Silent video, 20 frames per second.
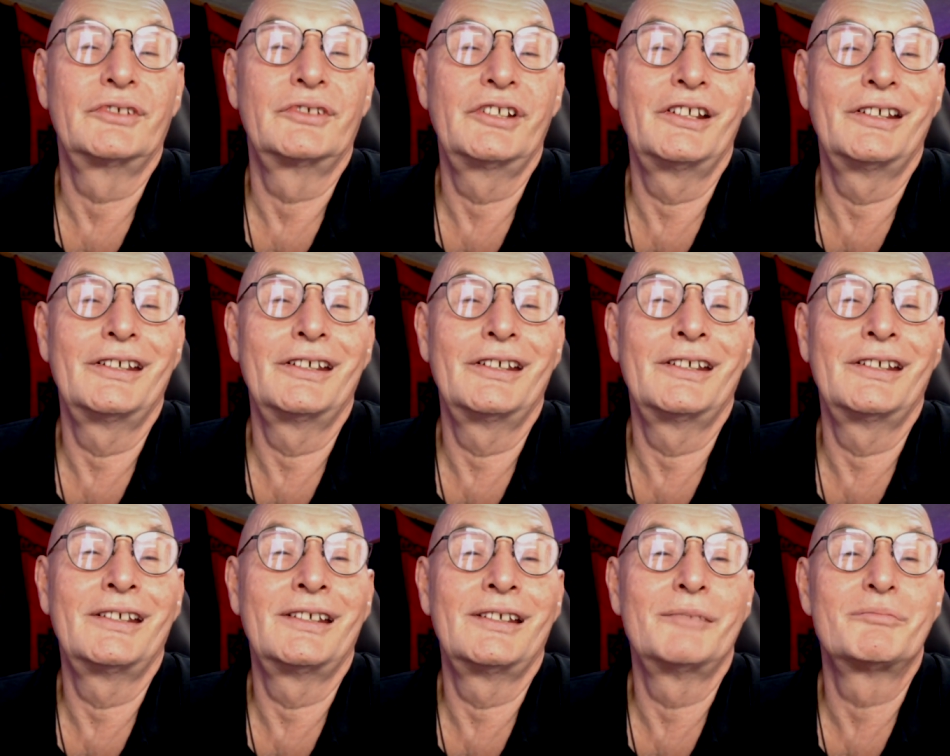
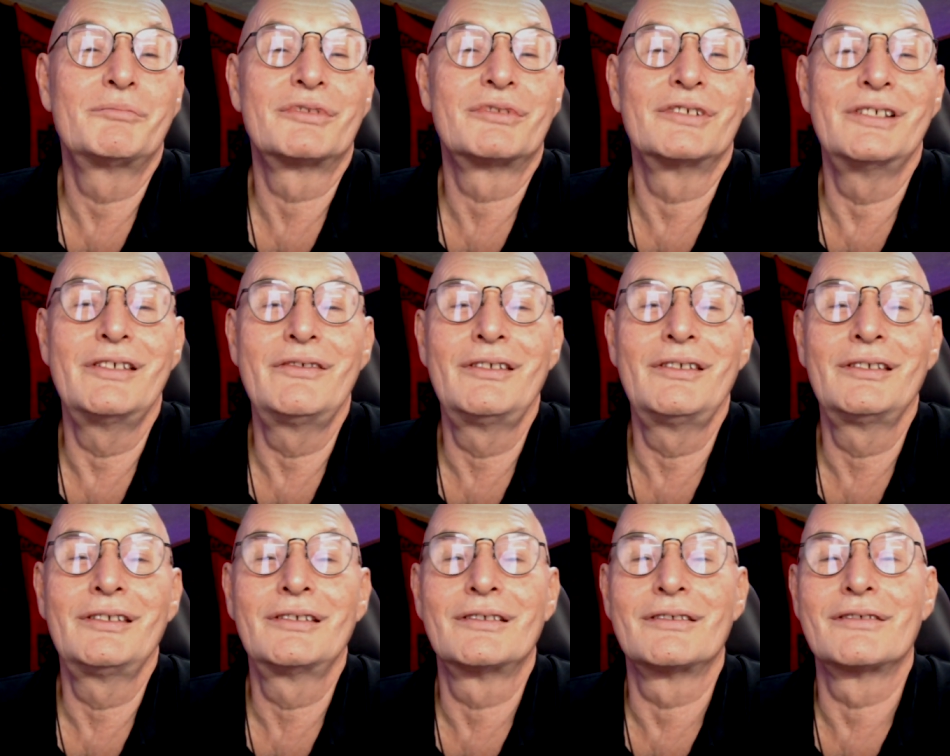deep
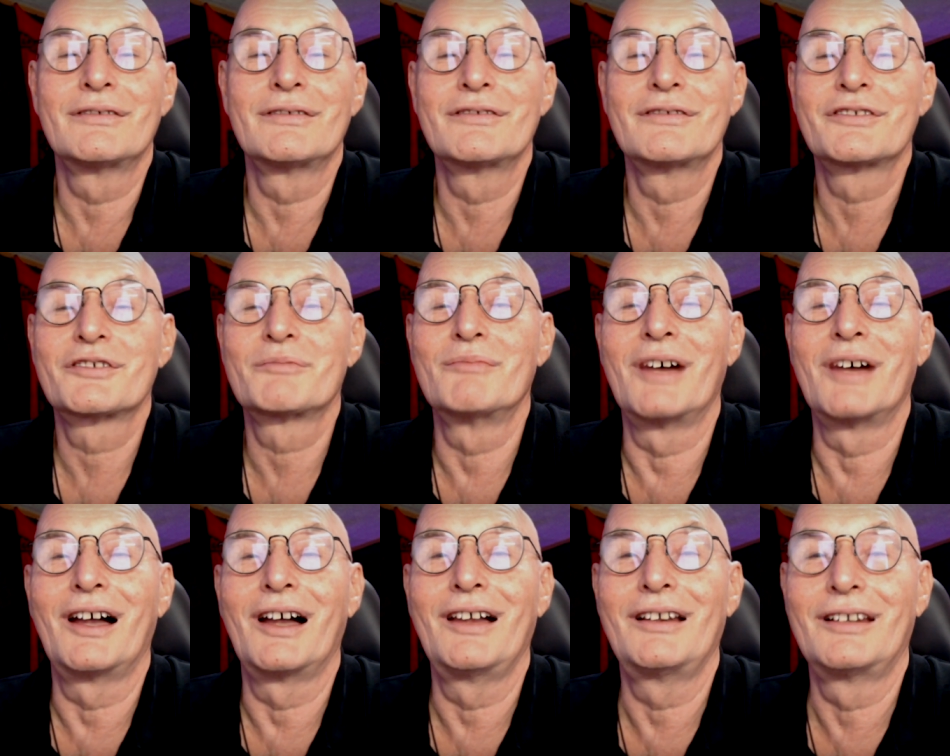breathing and
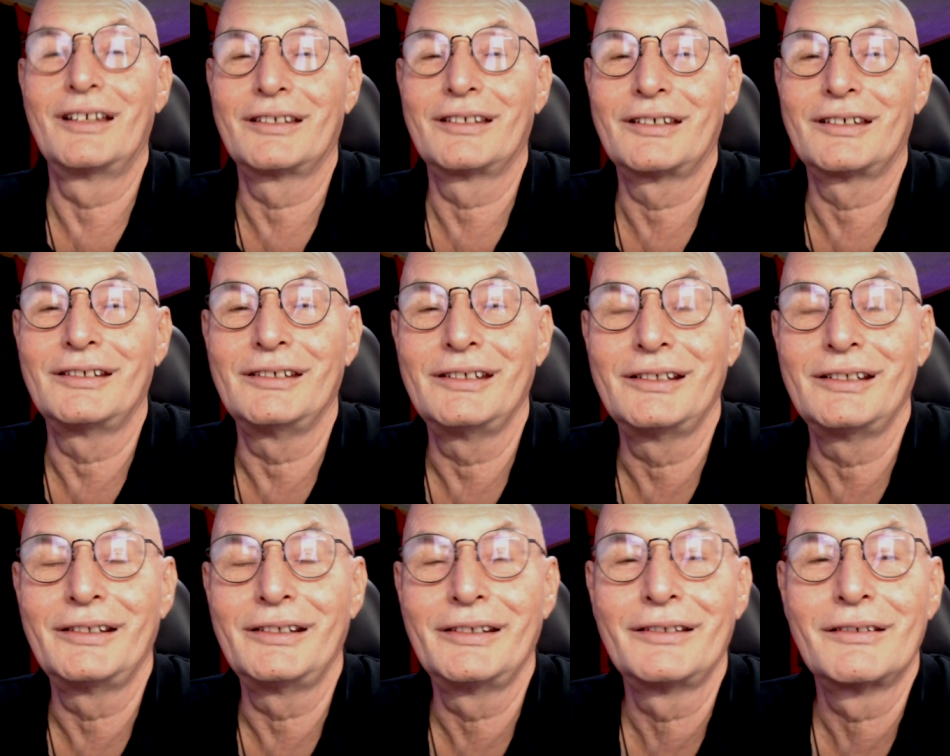smile like an
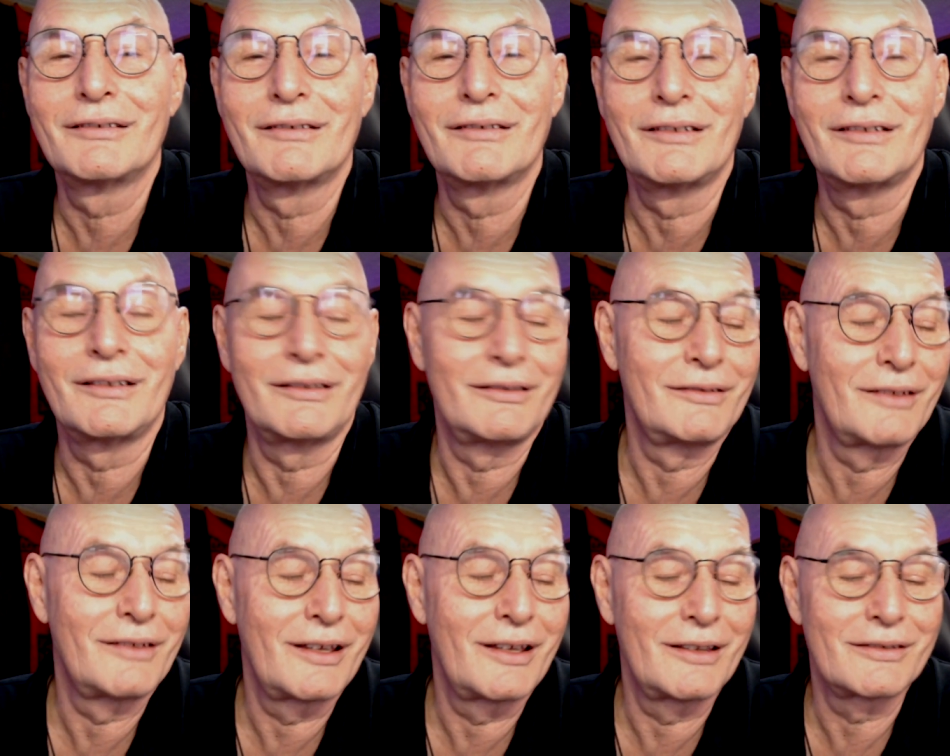idiot or
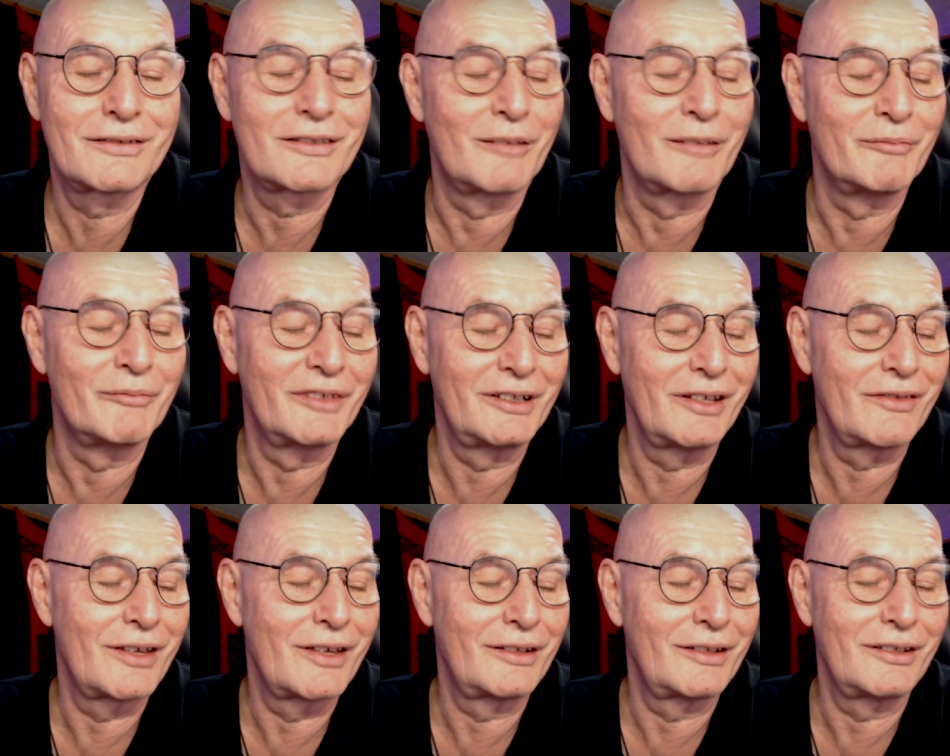as somebody
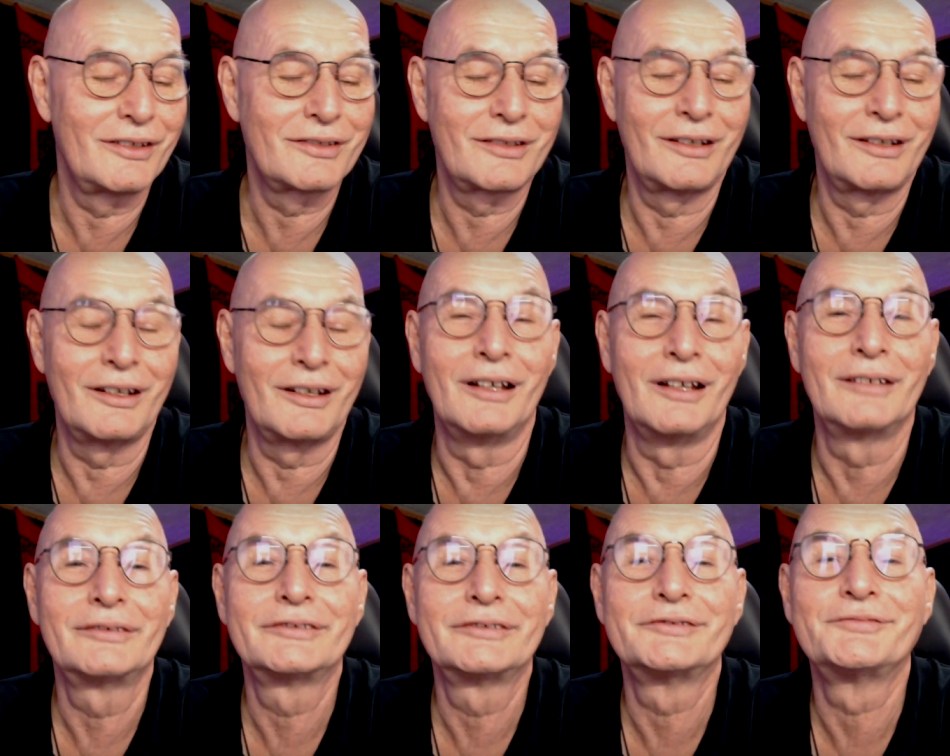that is in
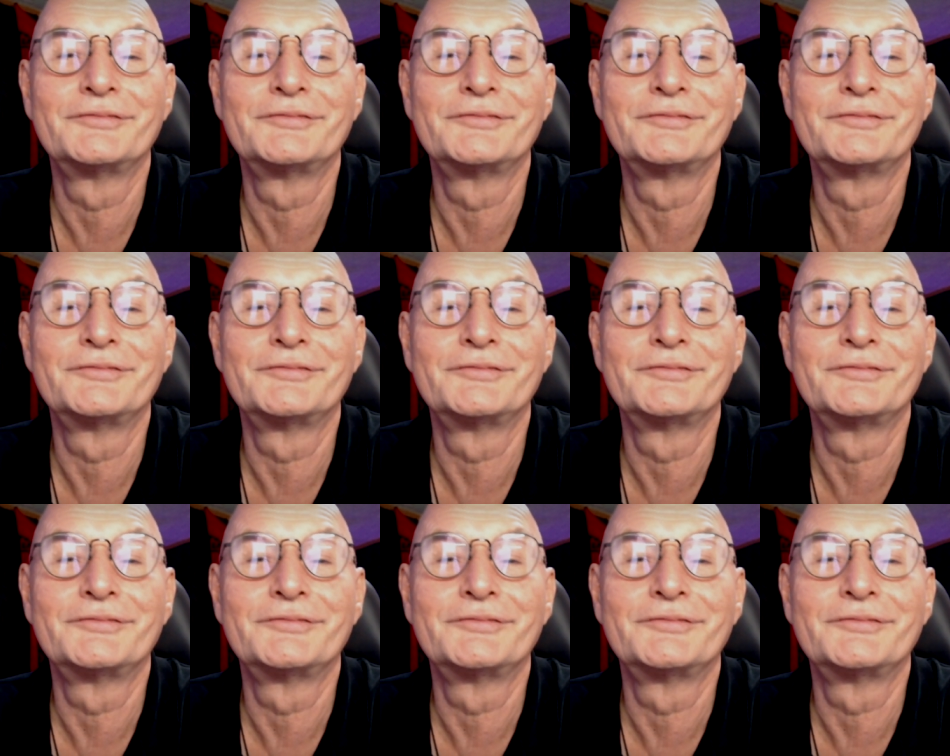love.